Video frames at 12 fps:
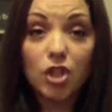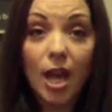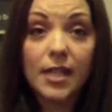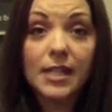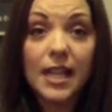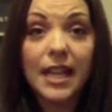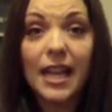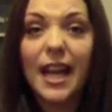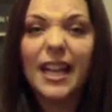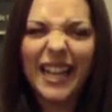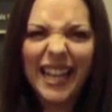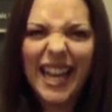just like
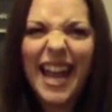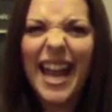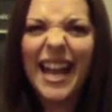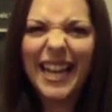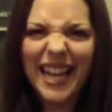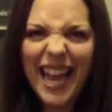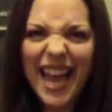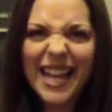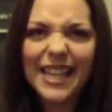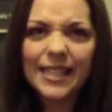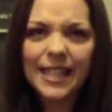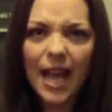a
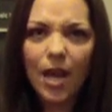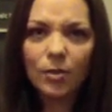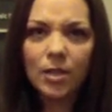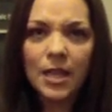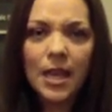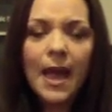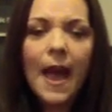nye sound,